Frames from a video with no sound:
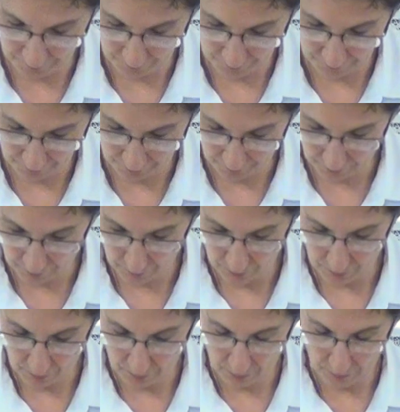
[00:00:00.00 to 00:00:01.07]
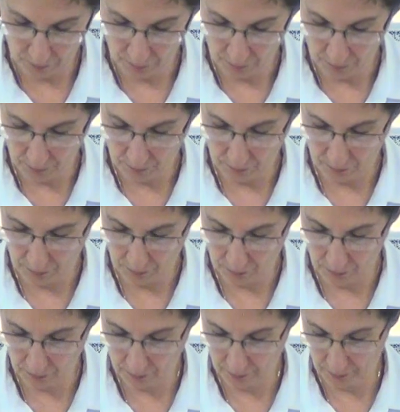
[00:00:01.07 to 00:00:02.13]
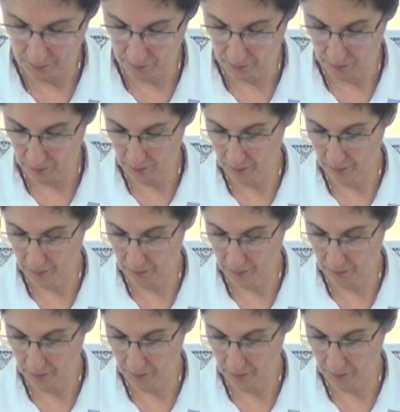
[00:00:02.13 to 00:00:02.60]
(no one is talking)